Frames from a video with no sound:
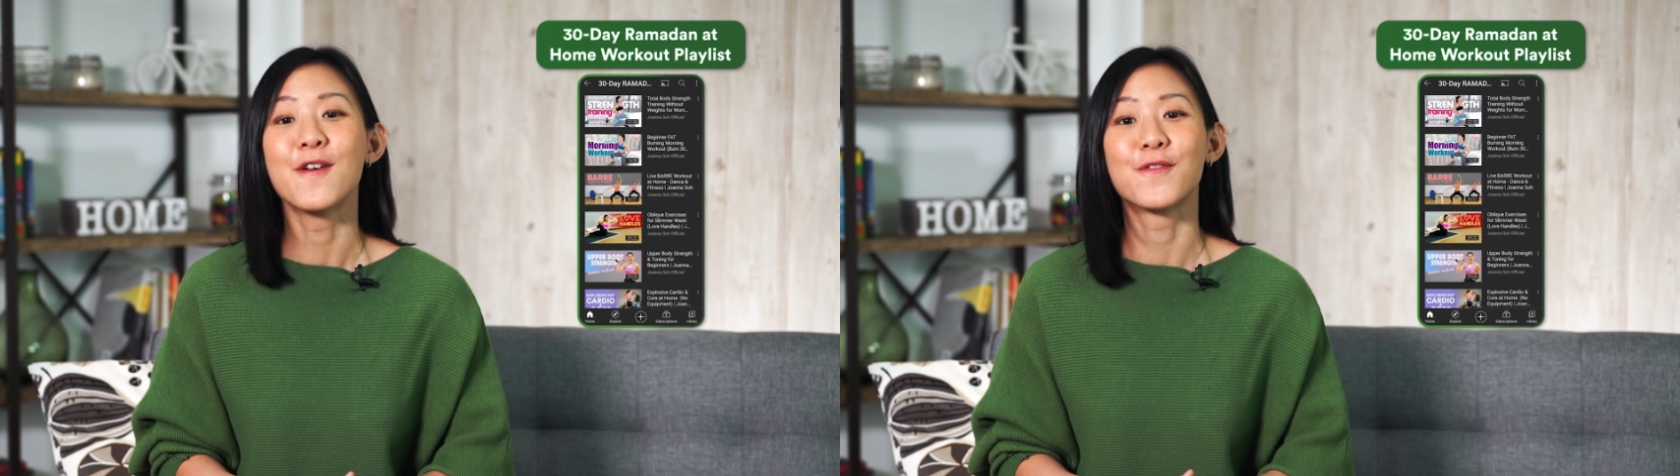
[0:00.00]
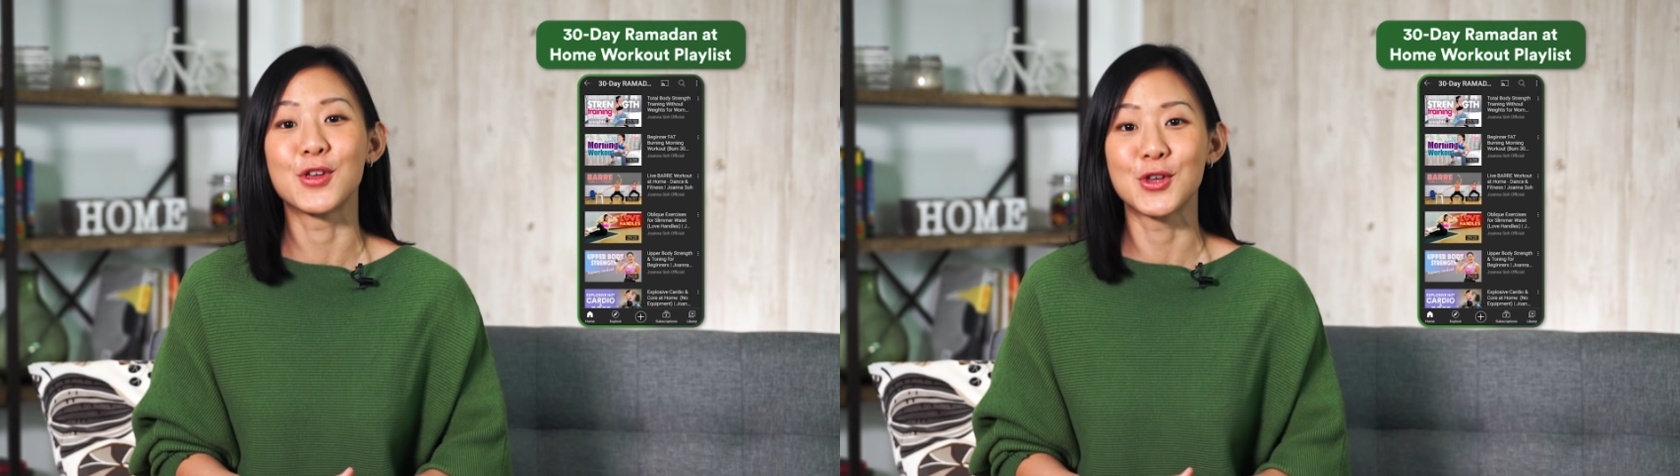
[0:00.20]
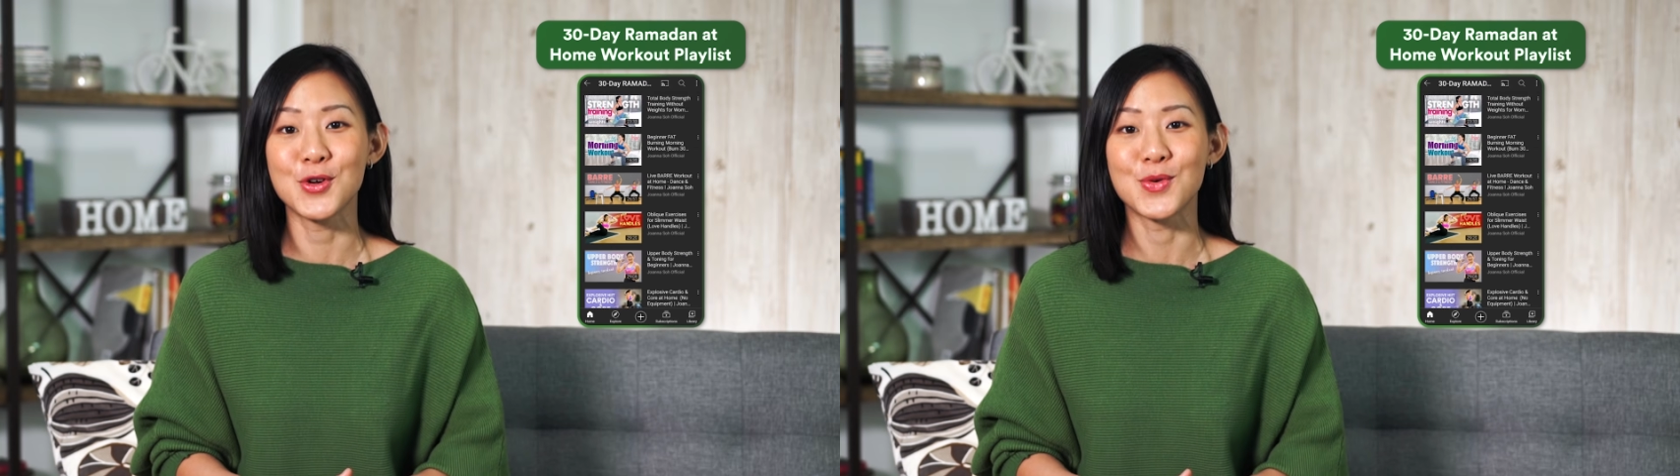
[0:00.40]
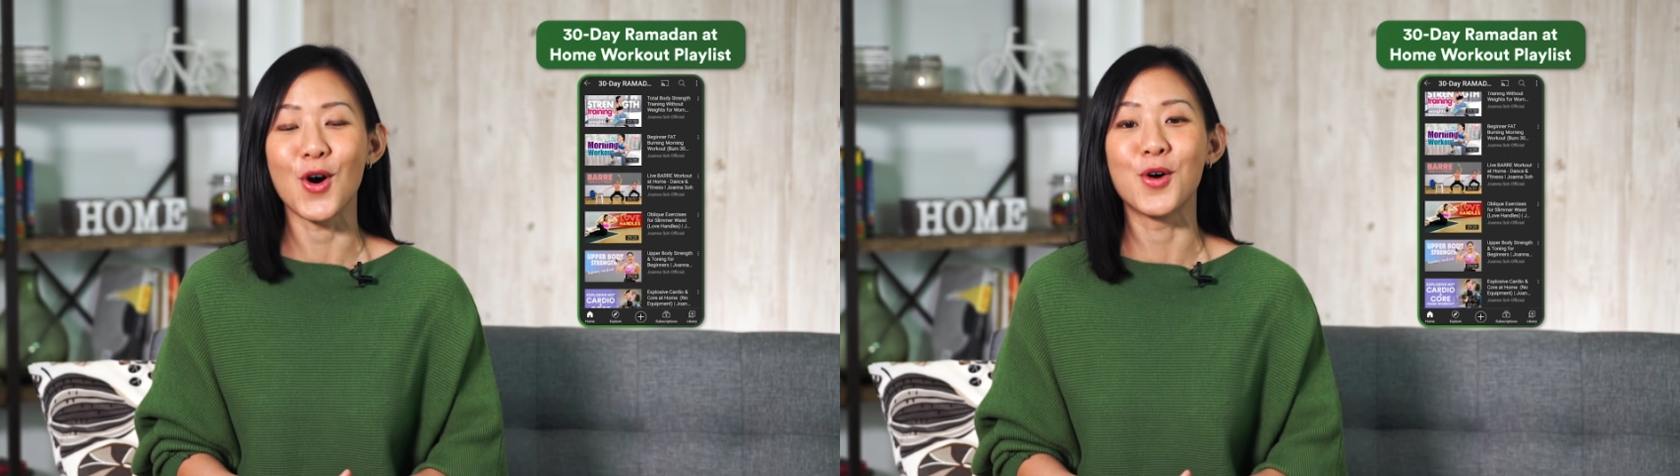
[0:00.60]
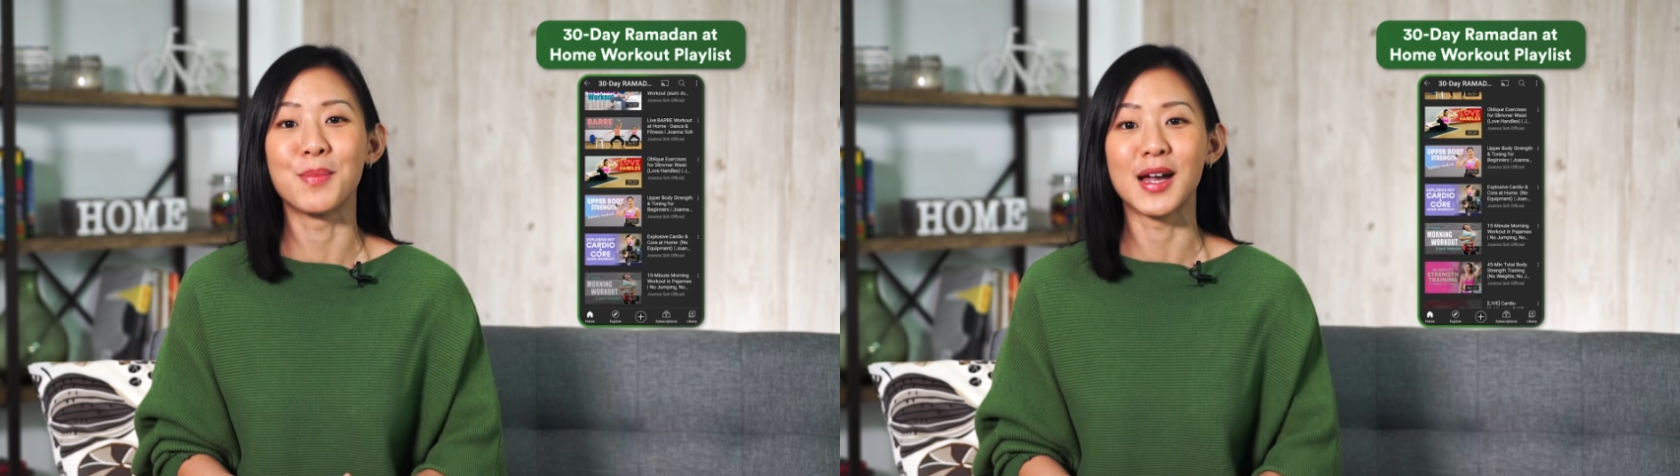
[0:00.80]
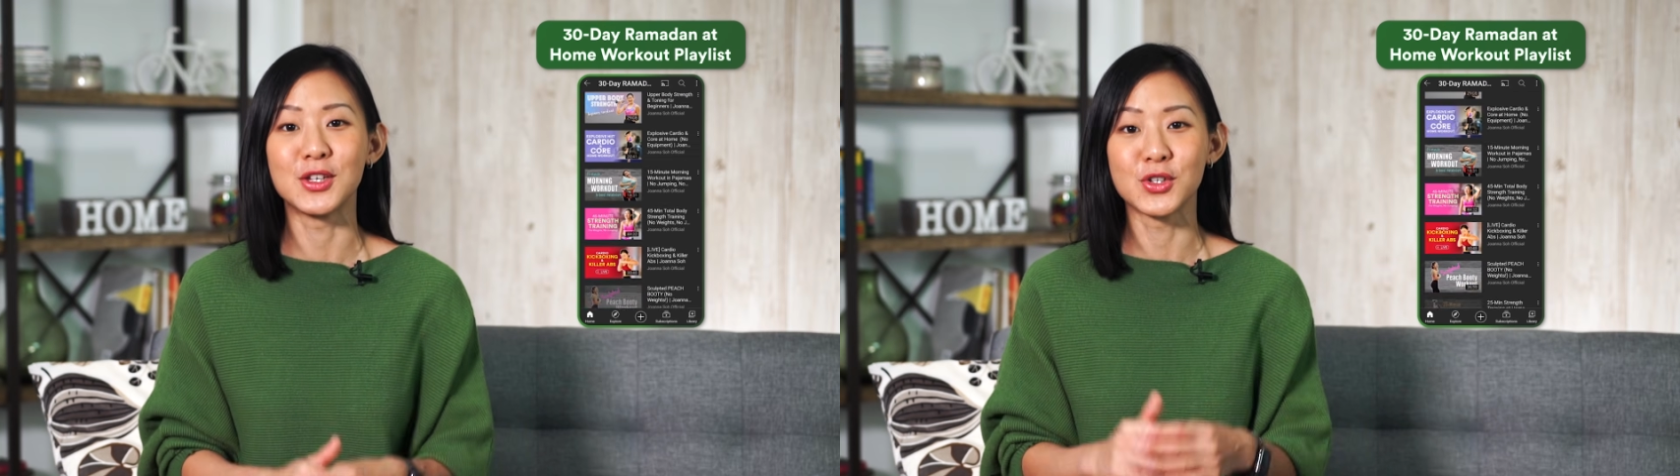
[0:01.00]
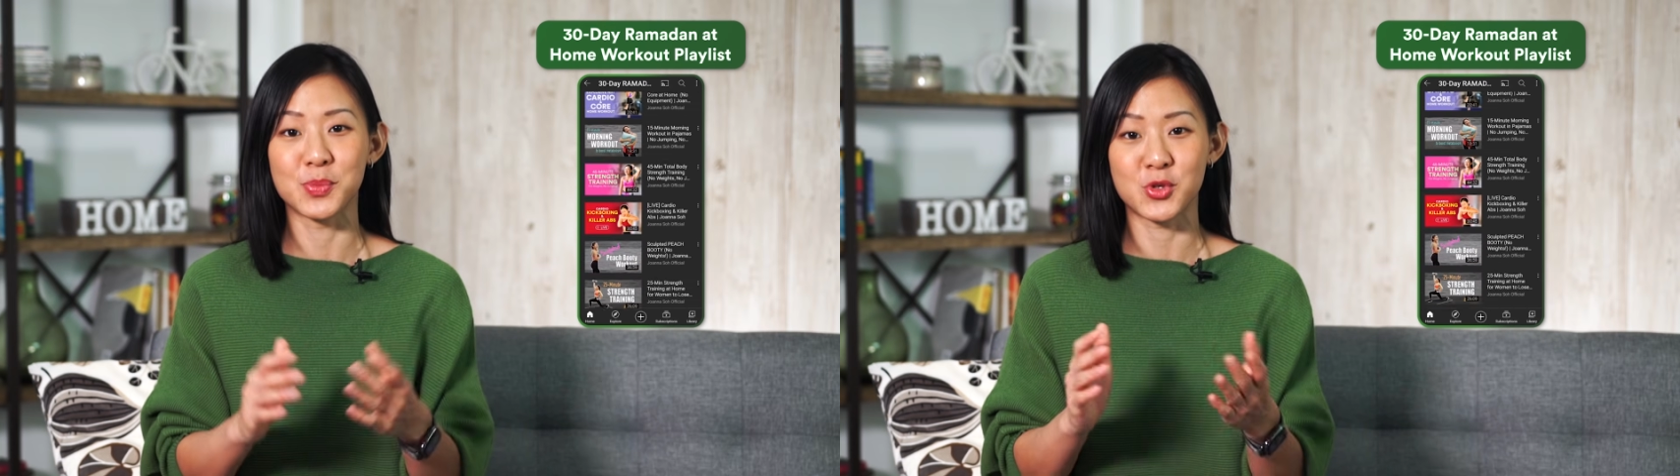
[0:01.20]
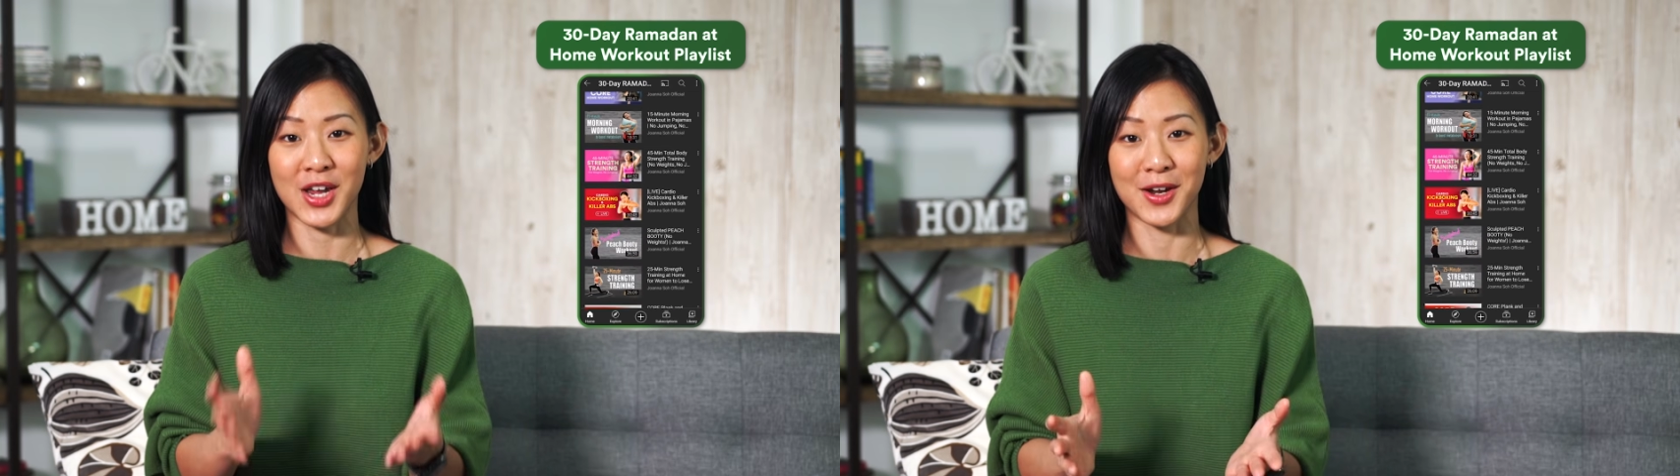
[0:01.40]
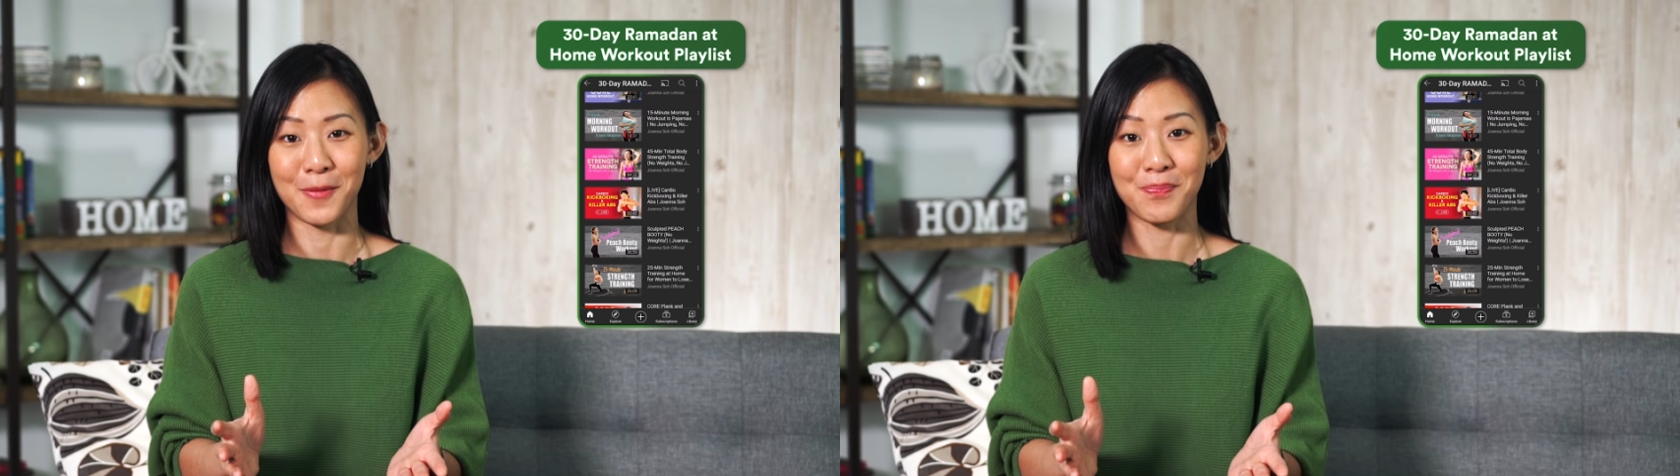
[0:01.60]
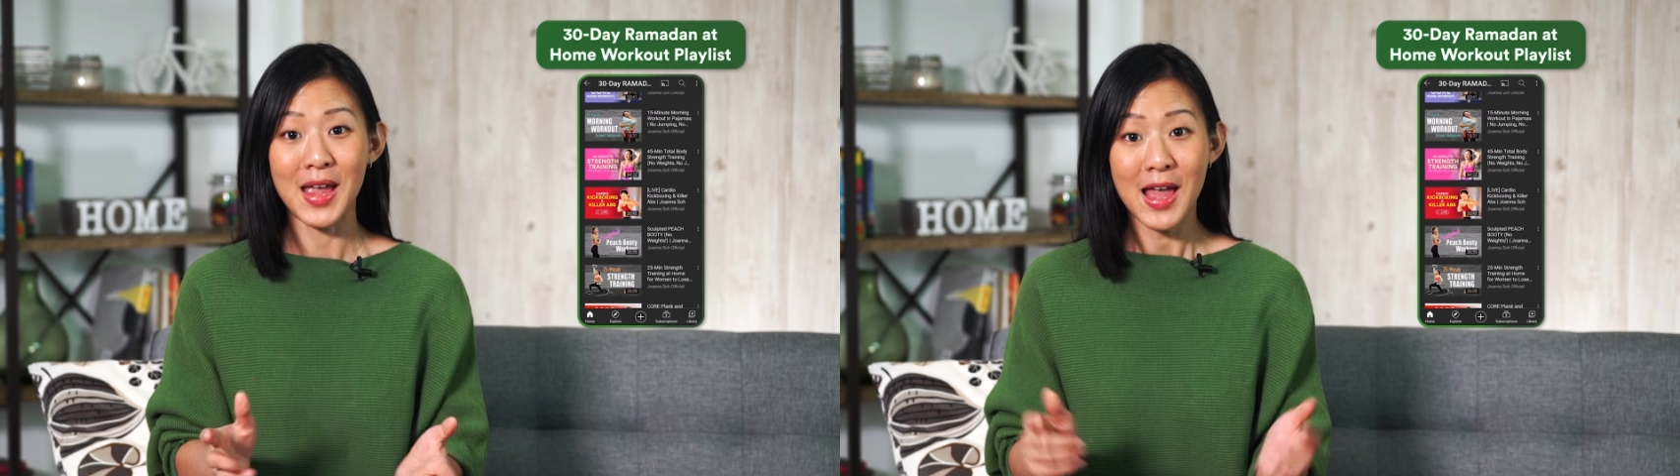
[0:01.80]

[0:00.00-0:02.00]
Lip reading: for you on my YouTube channel.